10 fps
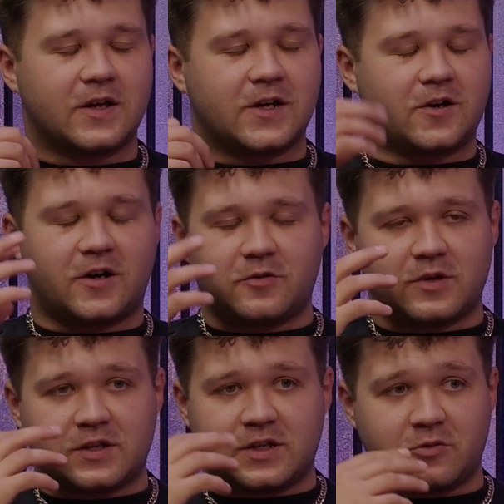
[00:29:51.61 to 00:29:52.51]

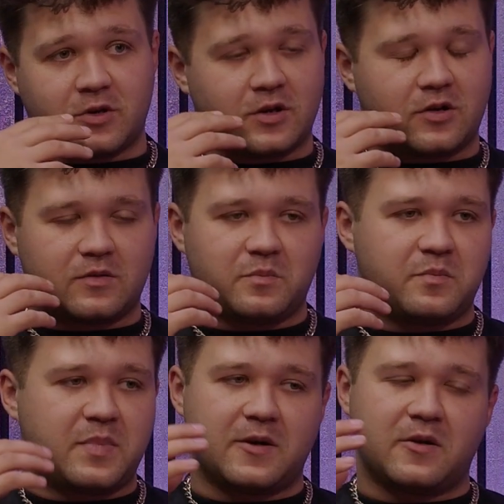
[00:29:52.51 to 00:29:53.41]
It were
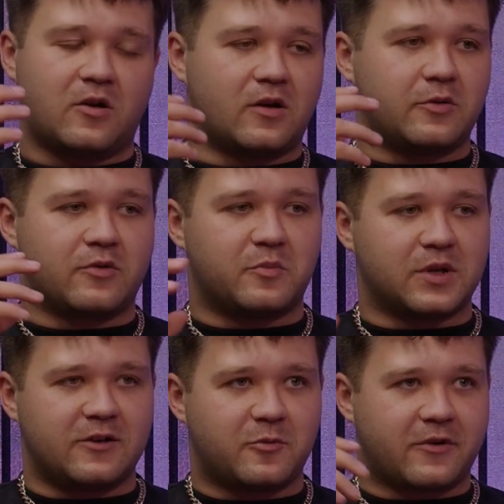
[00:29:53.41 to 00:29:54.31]

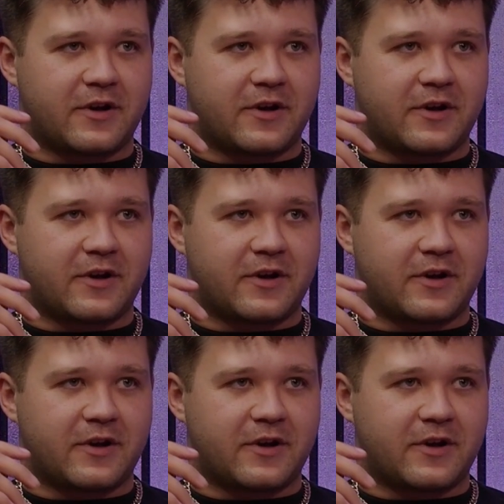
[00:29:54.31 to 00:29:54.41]
unbelievable.